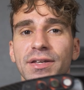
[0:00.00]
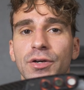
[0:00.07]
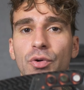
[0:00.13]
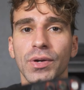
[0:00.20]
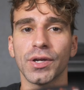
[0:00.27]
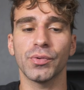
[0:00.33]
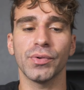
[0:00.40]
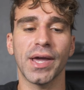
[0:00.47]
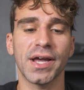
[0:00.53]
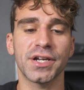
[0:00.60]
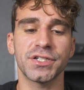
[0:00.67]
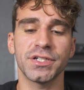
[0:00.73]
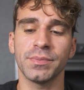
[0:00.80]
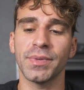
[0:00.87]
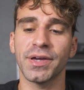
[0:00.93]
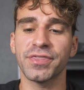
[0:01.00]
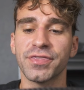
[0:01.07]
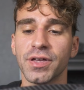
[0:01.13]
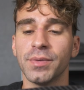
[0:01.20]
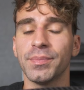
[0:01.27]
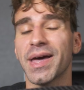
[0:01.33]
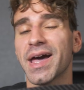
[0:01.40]
a quick reaction, my
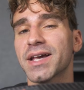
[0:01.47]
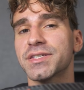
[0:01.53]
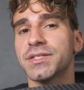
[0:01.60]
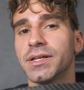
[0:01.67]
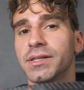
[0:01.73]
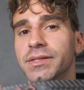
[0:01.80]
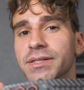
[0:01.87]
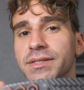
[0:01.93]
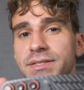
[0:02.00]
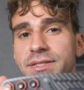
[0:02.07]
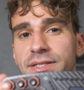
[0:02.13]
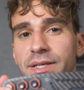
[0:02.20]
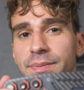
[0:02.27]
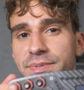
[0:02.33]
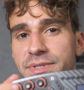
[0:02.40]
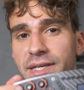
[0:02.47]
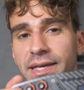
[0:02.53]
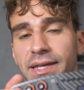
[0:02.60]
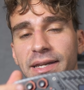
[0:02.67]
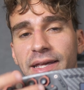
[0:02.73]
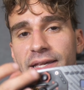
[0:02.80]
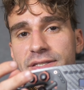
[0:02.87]
thumb accidentally slips
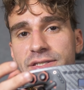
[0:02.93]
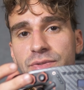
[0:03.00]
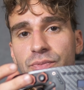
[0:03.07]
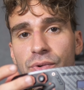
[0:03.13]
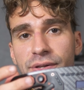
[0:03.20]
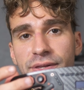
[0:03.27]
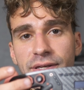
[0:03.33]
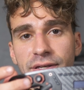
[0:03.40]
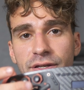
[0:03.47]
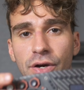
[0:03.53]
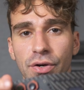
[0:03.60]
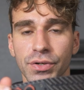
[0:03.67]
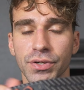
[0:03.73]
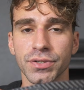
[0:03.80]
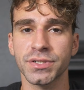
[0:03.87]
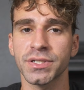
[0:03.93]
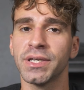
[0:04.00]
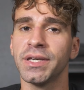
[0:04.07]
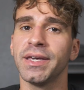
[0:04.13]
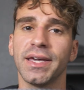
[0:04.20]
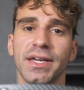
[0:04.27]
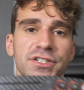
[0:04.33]
and hits one of the encoders
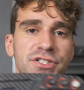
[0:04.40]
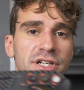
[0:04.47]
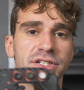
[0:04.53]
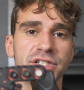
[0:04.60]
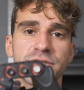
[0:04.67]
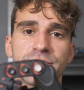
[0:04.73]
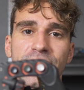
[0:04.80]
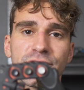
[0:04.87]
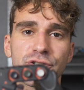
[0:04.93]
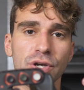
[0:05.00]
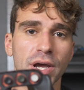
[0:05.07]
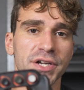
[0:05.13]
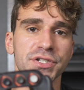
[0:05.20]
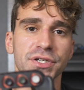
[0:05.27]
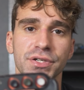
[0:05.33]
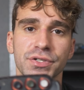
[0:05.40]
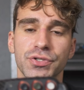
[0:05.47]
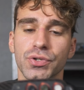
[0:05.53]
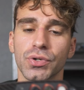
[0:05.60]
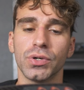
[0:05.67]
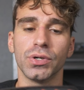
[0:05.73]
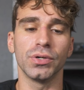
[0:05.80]
and changes my traction
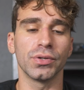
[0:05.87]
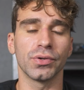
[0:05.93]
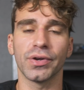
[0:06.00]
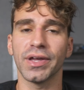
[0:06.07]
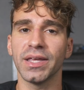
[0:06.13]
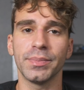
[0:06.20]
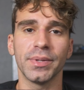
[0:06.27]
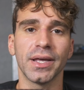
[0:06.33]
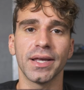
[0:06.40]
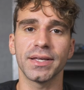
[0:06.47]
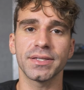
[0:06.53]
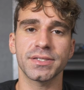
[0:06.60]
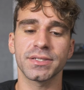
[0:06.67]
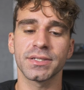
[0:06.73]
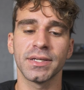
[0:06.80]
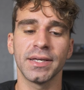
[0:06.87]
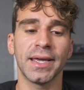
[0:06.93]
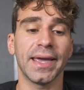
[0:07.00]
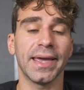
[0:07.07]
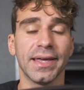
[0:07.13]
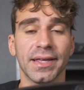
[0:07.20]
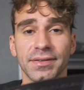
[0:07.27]
control or ABS,
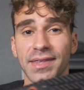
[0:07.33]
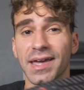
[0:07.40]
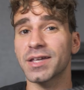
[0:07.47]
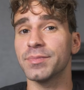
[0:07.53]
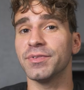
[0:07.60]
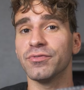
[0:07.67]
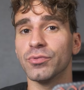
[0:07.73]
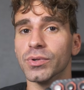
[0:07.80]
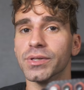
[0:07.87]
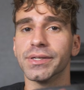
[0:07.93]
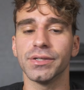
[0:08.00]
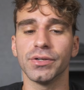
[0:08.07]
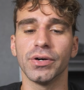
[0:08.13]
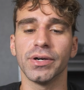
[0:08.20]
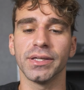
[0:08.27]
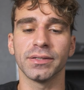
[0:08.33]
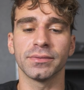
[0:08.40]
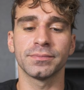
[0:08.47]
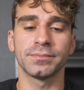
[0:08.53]
and that can be really annoying.